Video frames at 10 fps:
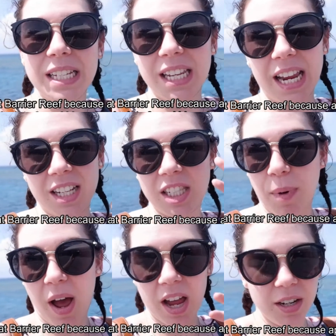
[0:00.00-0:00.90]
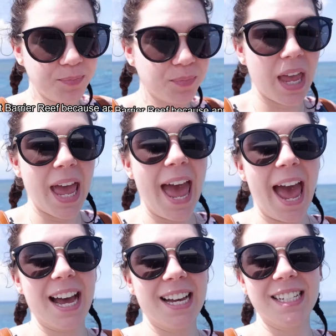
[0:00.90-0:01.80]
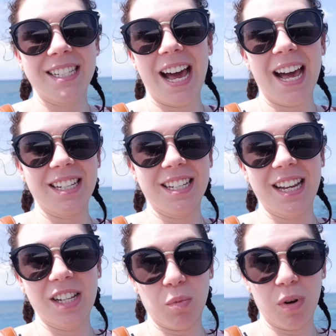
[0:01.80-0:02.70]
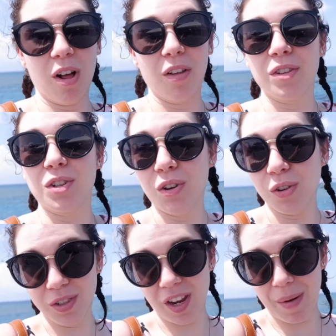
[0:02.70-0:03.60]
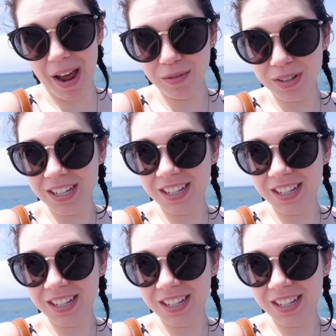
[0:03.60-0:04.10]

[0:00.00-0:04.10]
releasing spawn and that is when all of the turtles come out